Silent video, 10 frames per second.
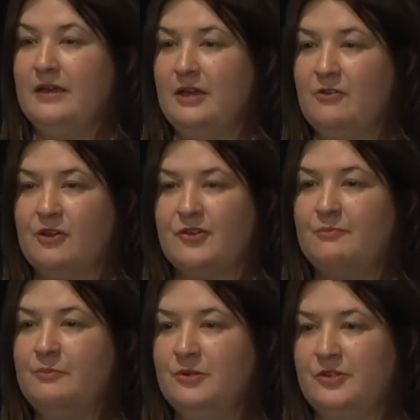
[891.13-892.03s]
across
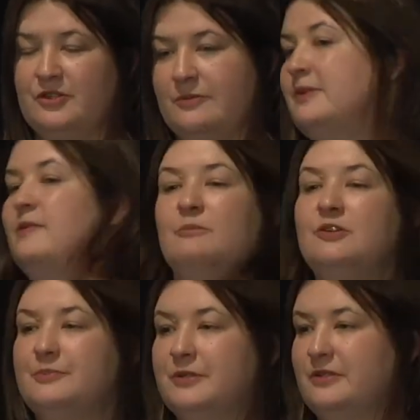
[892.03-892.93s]

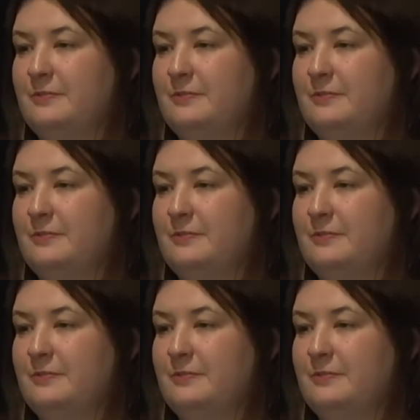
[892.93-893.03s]
multiple